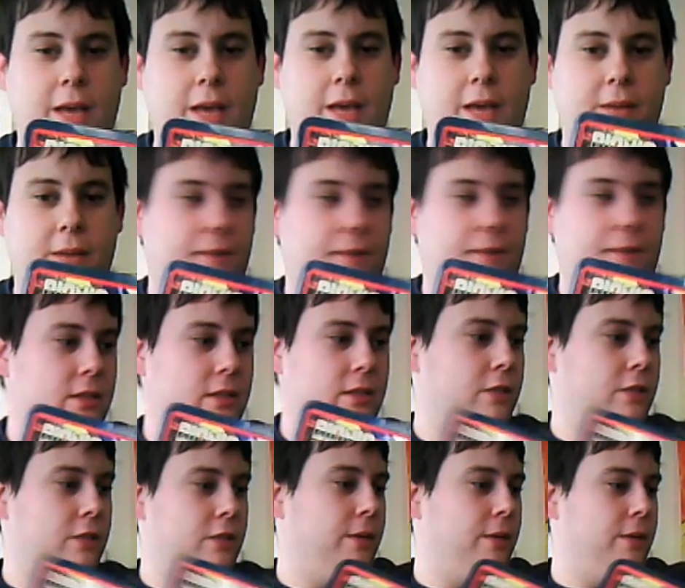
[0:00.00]
happy to have this
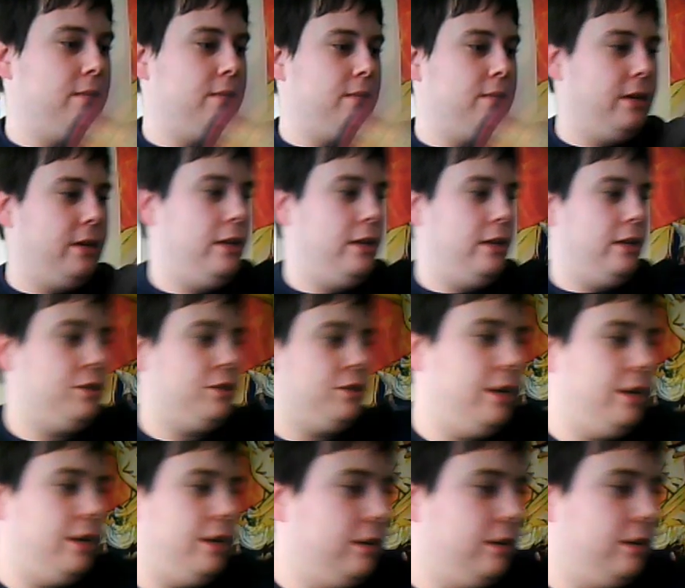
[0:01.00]
lunchbox in my
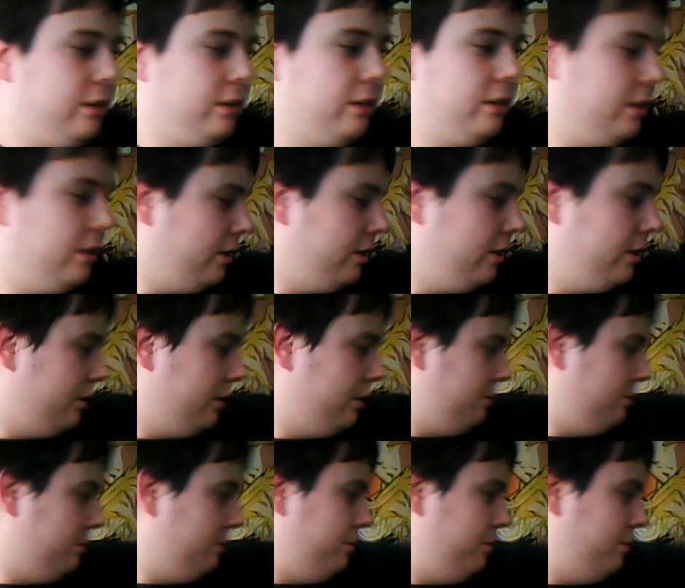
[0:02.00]
collection there.
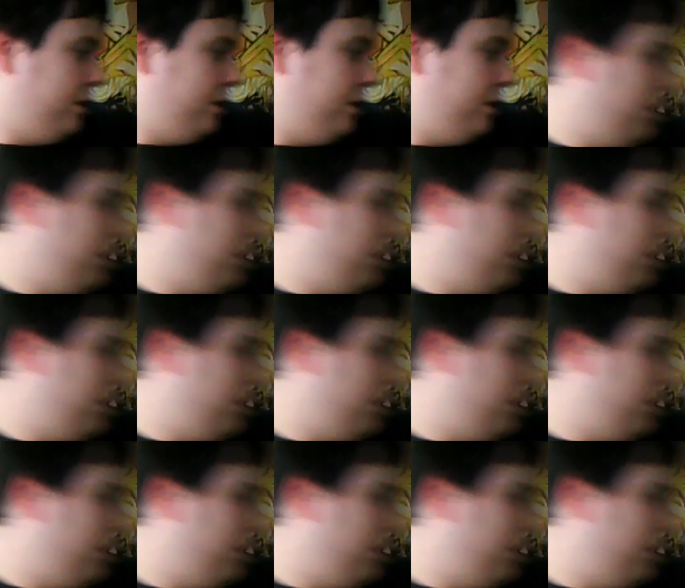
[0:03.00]
Put